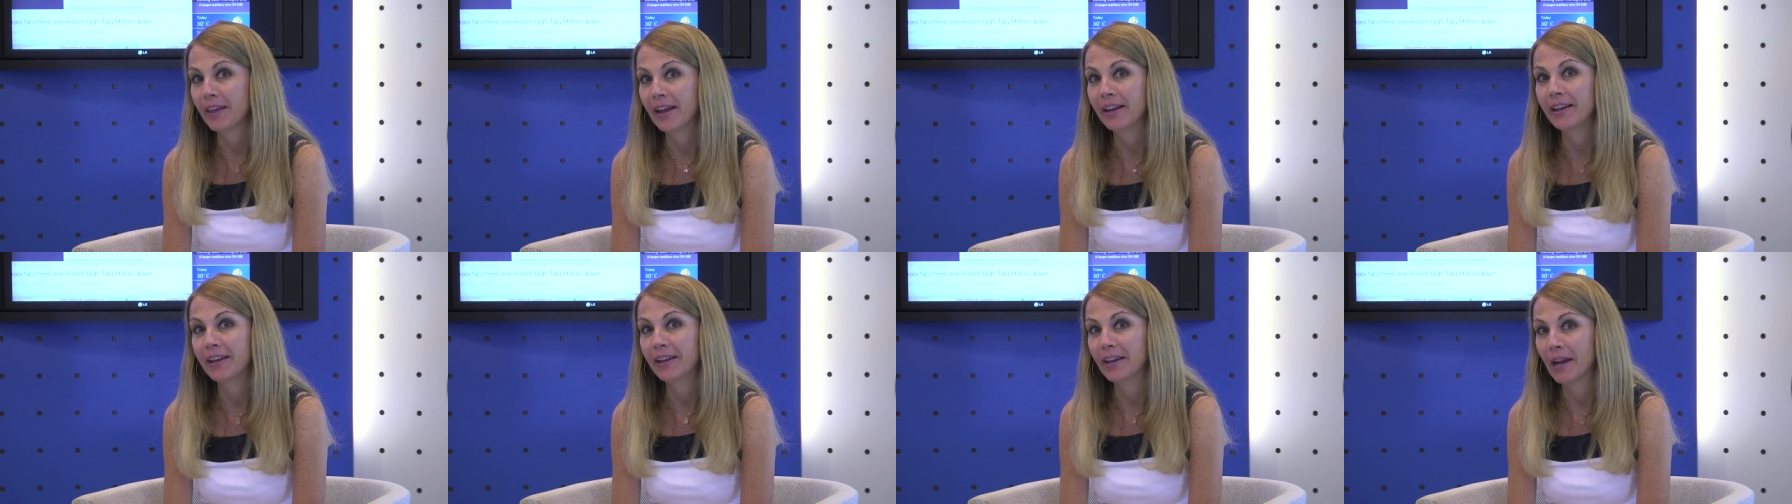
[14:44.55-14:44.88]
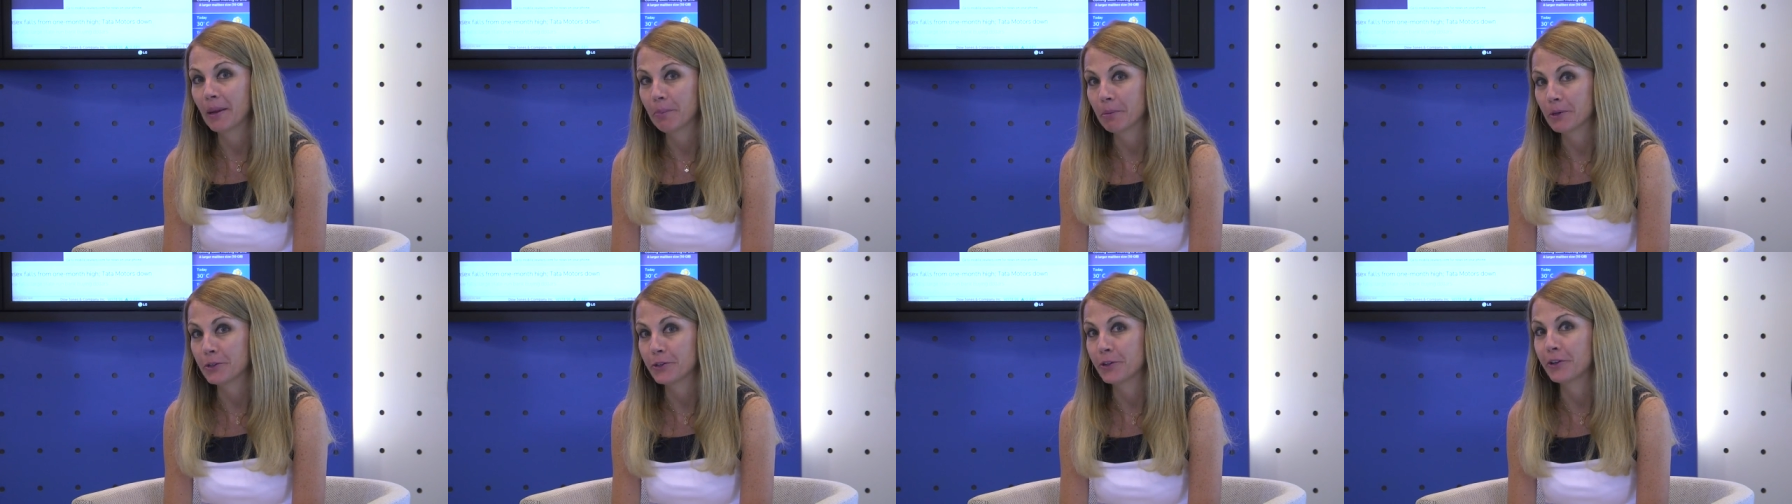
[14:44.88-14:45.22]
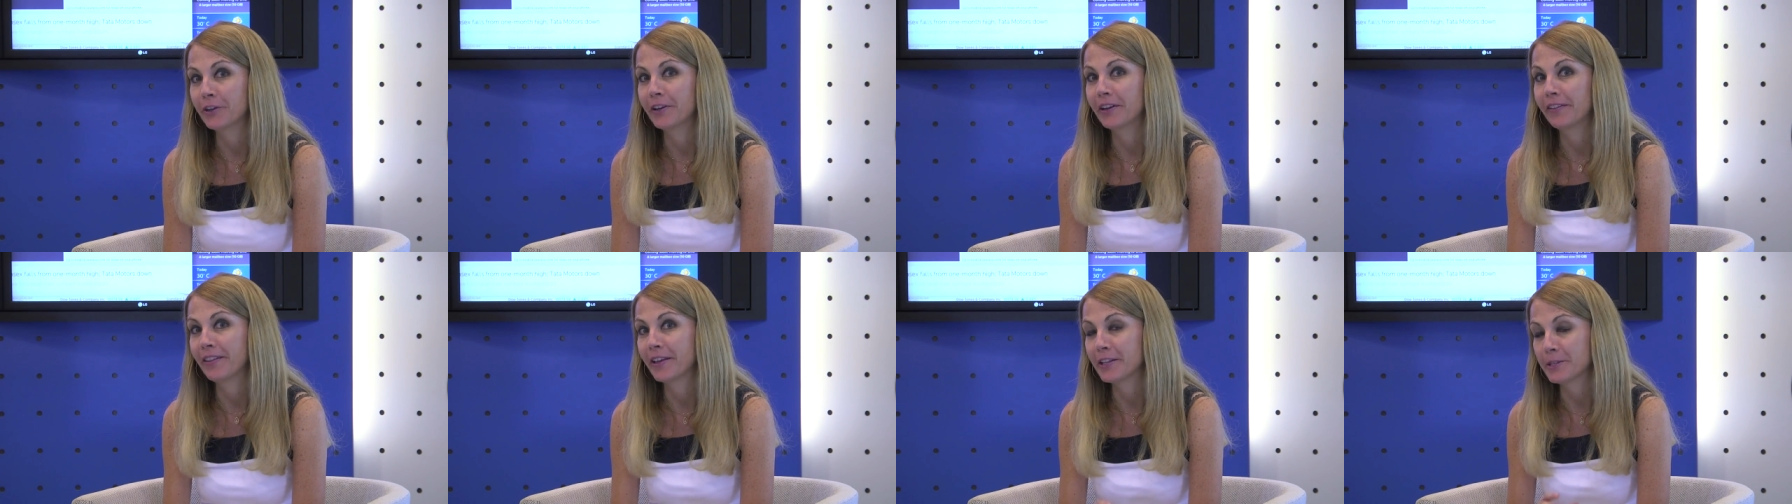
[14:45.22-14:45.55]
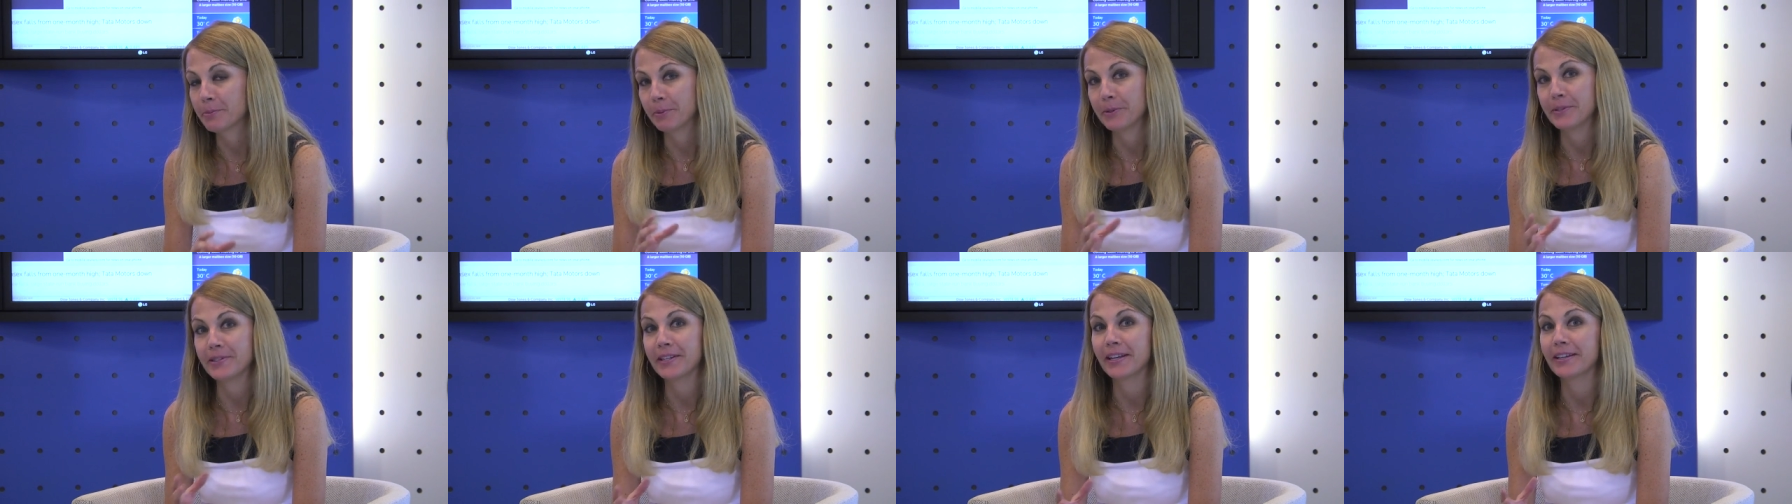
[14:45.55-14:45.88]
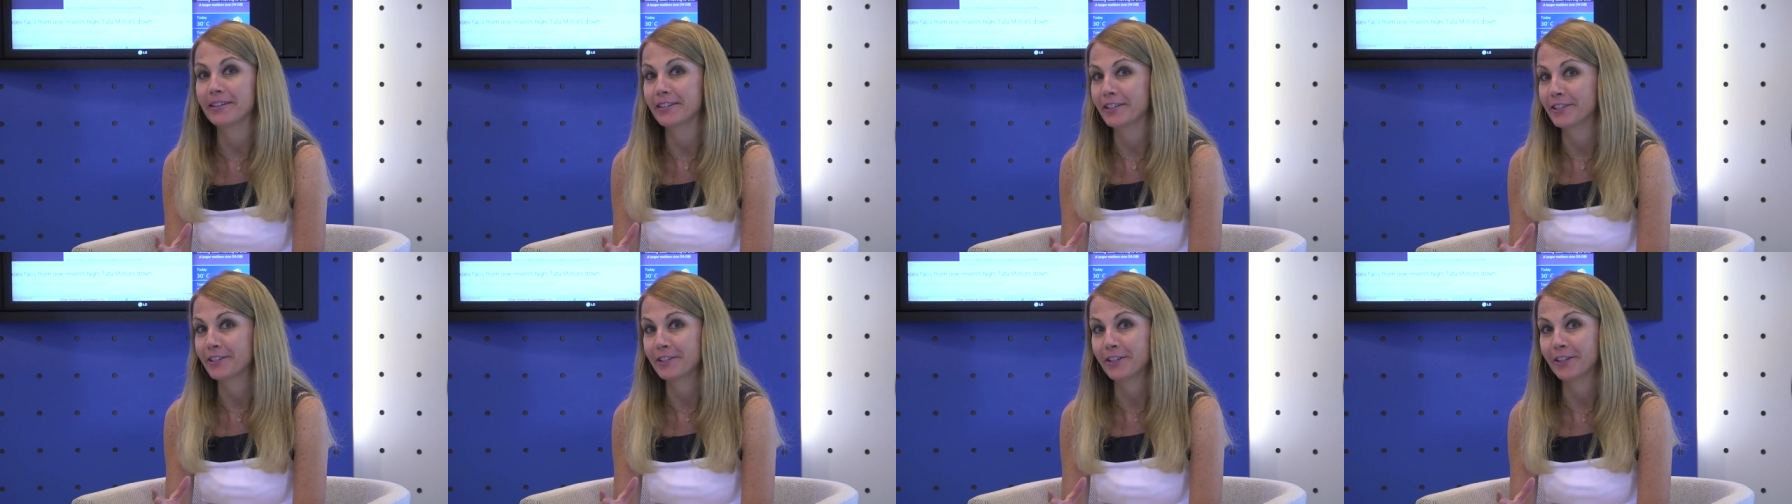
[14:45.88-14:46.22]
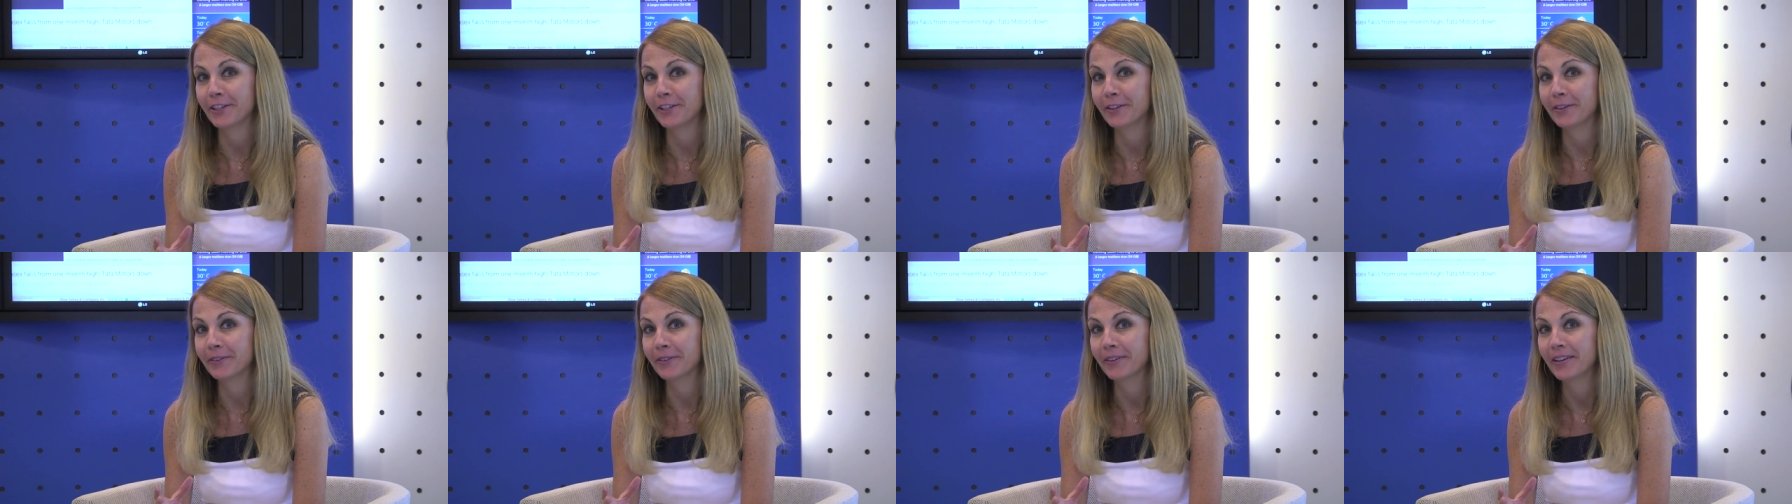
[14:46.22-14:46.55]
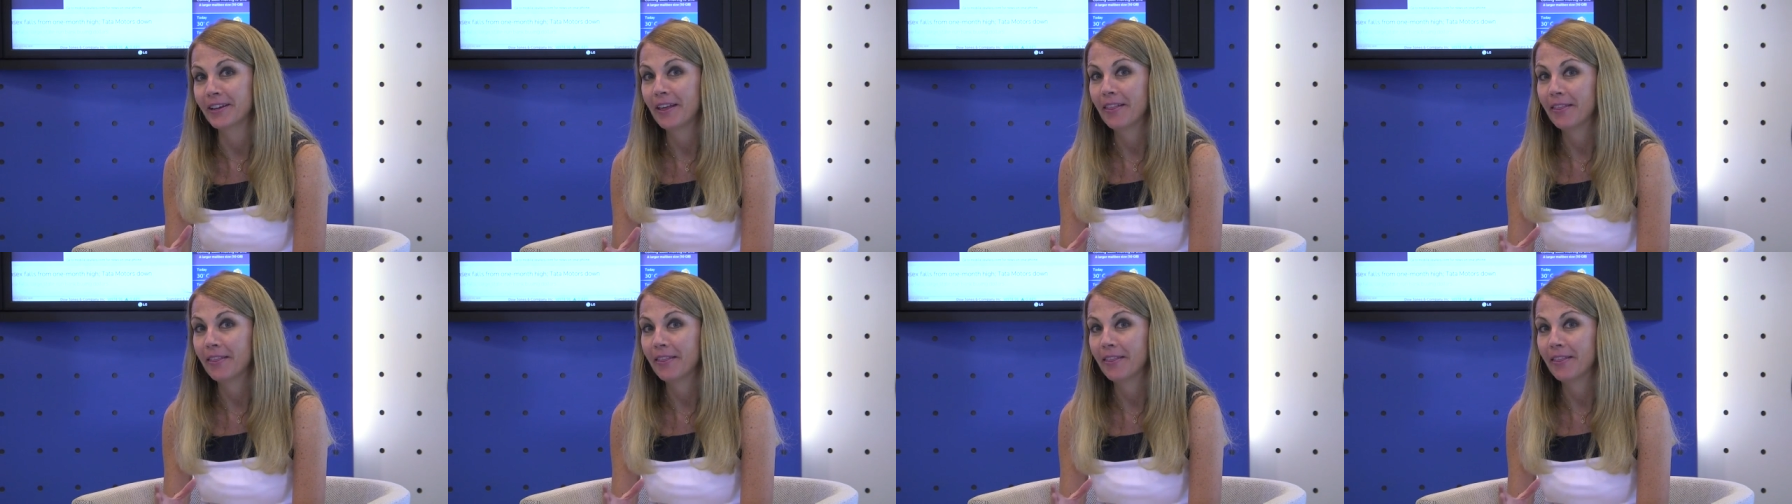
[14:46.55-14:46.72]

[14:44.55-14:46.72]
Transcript: any opportunity that's presented to you.